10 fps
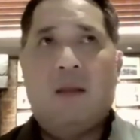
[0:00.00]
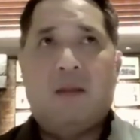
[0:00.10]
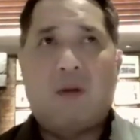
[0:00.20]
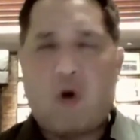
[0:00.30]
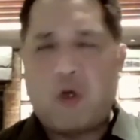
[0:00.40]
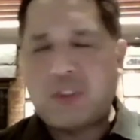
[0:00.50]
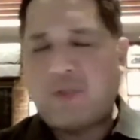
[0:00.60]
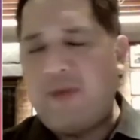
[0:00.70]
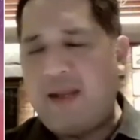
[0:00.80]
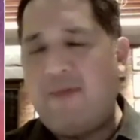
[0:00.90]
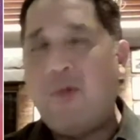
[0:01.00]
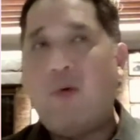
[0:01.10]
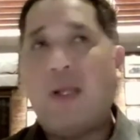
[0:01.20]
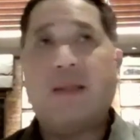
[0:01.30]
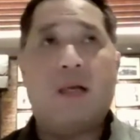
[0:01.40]
cost of living
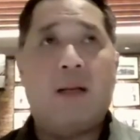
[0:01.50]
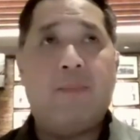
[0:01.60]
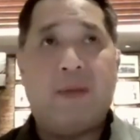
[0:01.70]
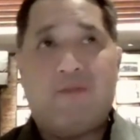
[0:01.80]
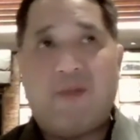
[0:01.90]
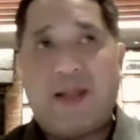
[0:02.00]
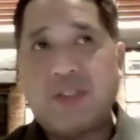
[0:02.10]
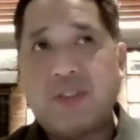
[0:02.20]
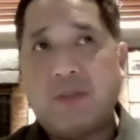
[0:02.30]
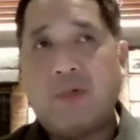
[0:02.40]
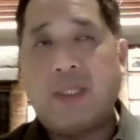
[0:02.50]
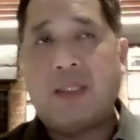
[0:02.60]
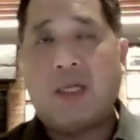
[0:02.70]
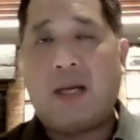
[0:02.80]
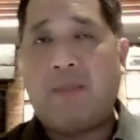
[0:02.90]
went up, inflation went
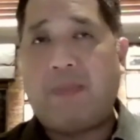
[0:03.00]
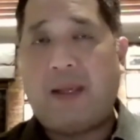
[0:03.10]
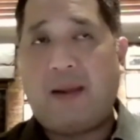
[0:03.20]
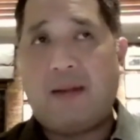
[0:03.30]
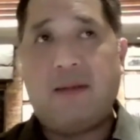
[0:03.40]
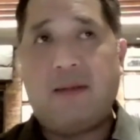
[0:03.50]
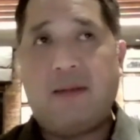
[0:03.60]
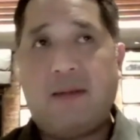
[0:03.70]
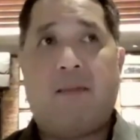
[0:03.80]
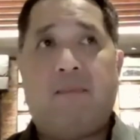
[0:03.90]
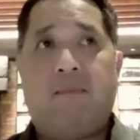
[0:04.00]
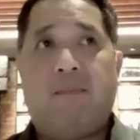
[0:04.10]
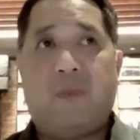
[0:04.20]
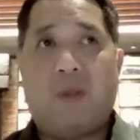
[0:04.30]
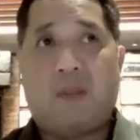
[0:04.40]
up, and
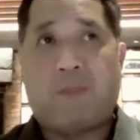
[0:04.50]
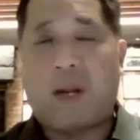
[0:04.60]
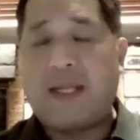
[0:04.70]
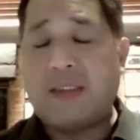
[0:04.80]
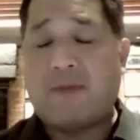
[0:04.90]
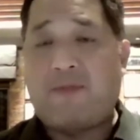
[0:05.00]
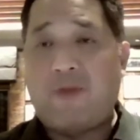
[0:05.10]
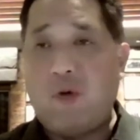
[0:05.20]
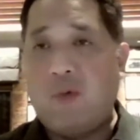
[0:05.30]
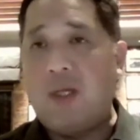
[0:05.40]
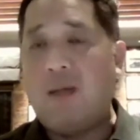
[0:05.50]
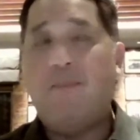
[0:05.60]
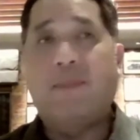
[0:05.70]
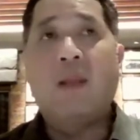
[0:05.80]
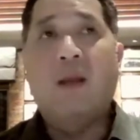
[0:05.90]
the price of fuel
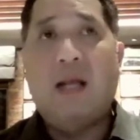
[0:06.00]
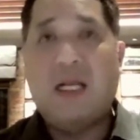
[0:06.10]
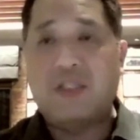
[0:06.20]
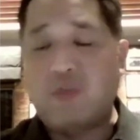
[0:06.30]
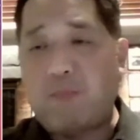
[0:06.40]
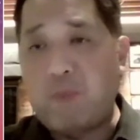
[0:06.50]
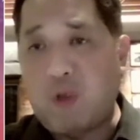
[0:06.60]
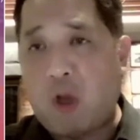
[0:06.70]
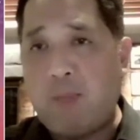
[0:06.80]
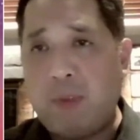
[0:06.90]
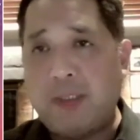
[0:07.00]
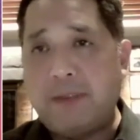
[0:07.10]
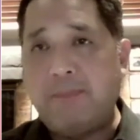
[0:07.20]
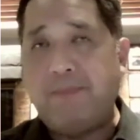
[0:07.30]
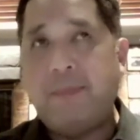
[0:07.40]
has doubled.
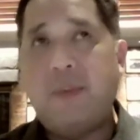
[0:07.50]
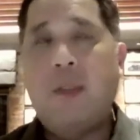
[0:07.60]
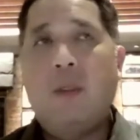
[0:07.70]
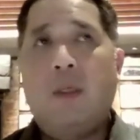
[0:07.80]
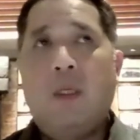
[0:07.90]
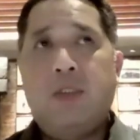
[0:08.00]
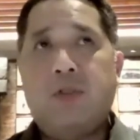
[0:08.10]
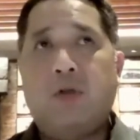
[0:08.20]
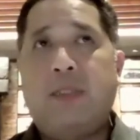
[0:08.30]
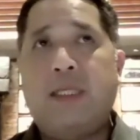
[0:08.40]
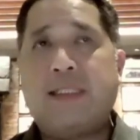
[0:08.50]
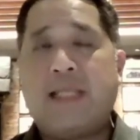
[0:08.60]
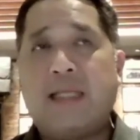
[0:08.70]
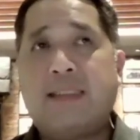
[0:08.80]
So this has